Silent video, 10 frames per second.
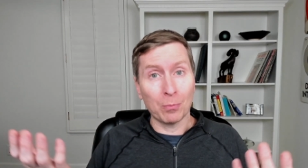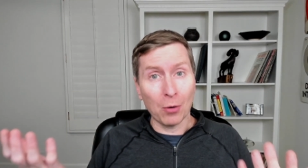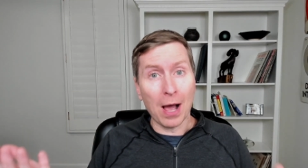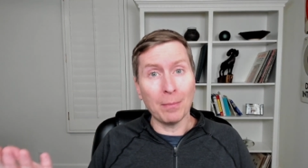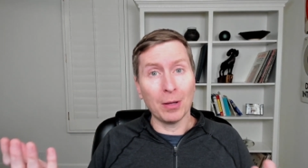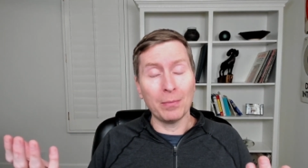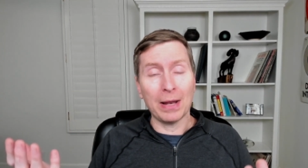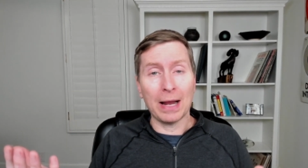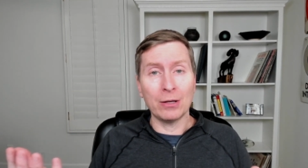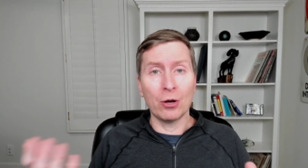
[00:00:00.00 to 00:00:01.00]
problem that
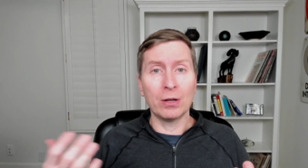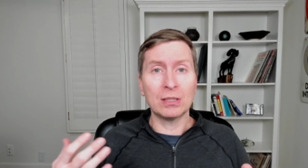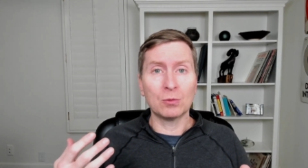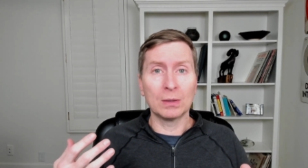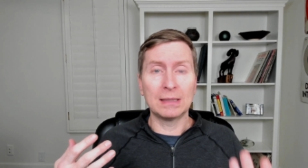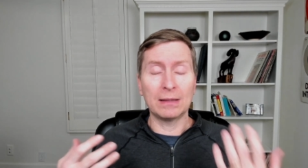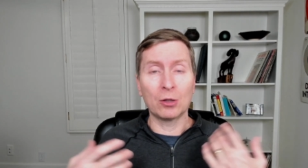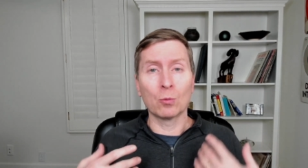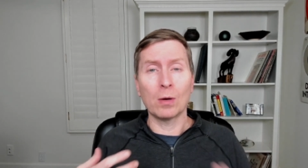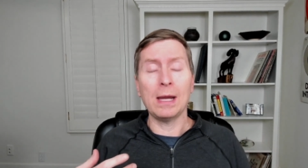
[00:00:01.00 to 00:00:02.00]
I noticed was that
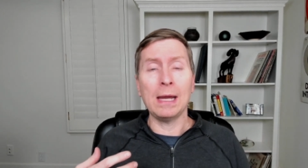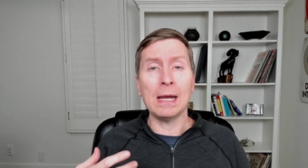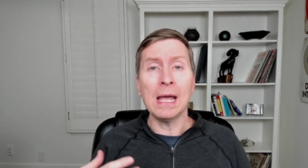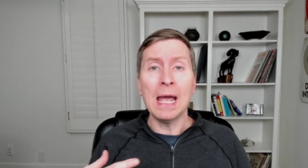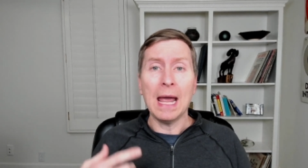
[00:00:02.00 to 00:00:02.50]
the ring